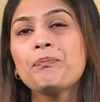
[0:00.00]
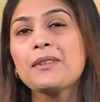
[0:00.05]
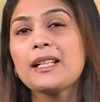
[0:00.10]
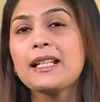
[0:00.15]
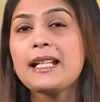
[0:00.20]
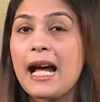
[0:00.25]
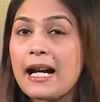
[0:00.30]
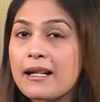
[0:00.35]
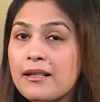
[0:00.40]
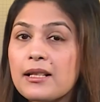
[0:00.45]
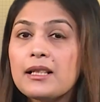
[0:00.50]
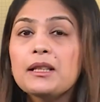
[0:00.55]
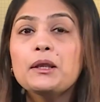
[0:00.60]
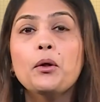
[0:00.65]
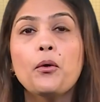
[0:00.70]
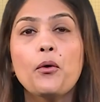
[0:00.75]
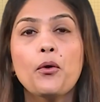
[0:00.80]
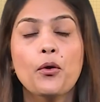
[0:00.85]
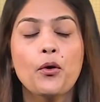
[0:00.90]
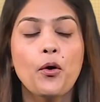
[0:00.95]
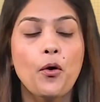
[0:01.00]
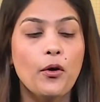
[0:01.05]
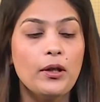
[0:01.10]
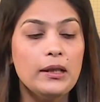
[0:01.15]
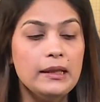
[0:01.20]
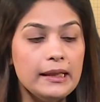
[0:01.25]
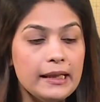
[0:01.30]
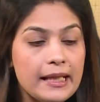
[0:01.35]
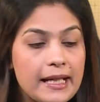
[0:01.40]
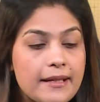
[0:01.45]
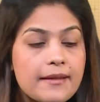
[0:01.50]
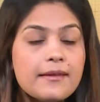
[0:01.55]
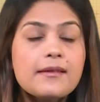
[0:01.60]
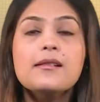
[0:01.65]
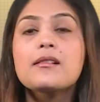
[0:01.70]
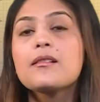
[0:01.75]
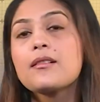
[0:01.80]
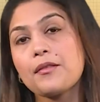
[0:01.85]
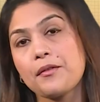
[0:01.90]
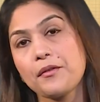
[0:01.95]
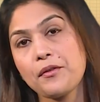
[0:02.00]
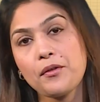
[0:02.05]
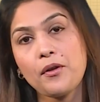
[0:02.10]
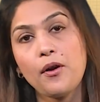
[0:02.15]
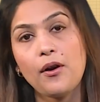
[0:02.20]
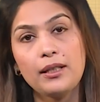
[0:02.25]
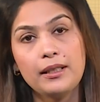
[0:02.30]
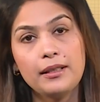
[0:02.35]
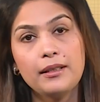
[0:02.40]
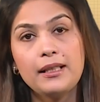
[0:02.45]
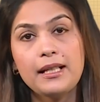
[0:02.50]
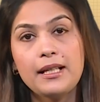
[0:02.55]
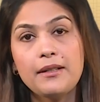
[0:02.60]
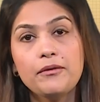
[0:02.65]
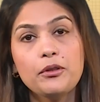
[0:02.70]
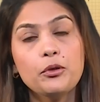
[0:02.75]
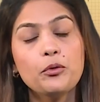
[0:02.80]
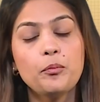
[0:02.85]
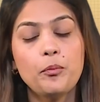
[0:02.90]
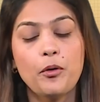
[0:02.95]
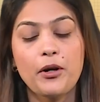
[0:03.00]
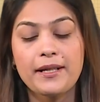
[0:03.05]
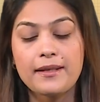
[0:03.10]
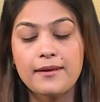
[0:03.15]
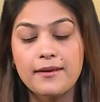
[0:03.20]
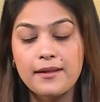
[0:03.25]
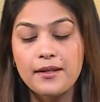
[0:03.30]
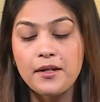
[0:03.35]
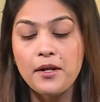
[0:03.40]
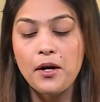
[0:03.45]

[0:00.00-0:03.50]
catalog or list scholarly viewpoints.